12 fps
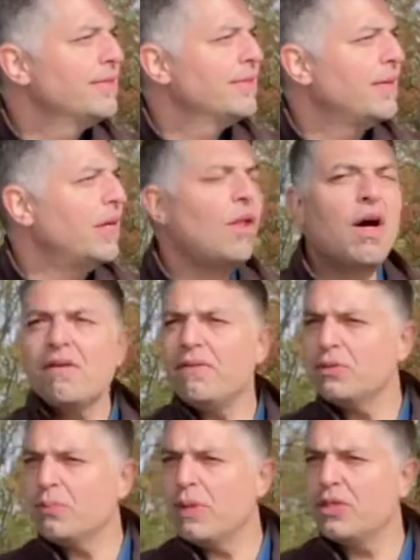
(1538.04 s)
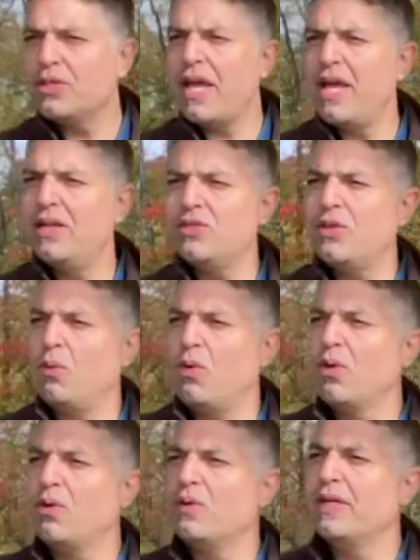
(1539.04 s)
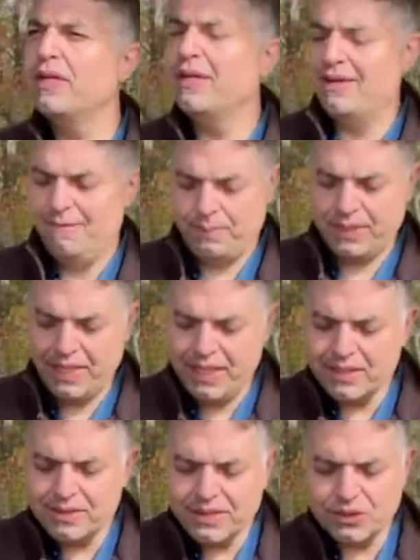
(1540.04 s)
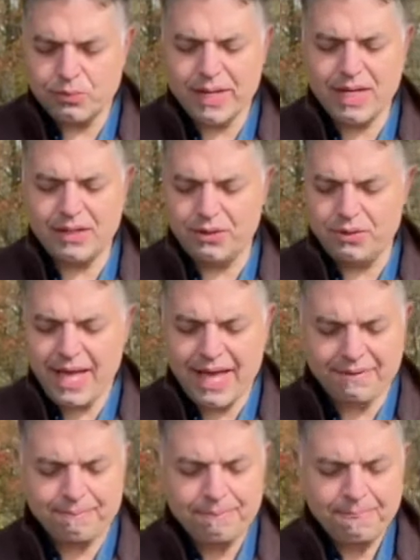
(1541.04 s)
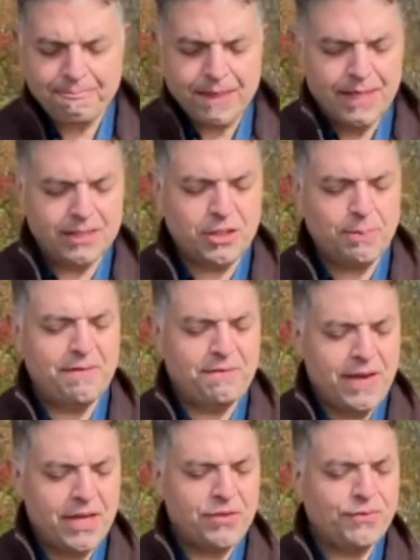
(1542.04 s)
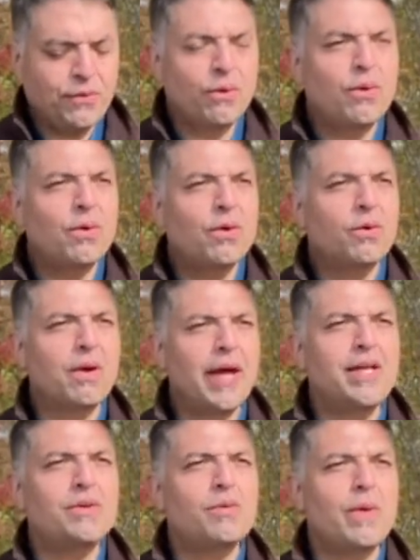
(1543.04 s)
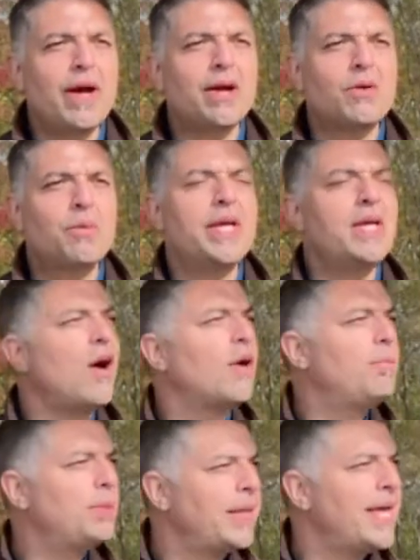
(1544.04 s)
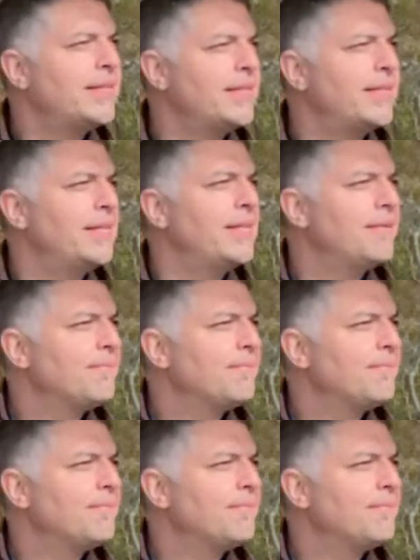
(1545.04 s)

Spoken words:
A lot of us want to change the world, but the easiest way to do that is to be faithful right where we are planted.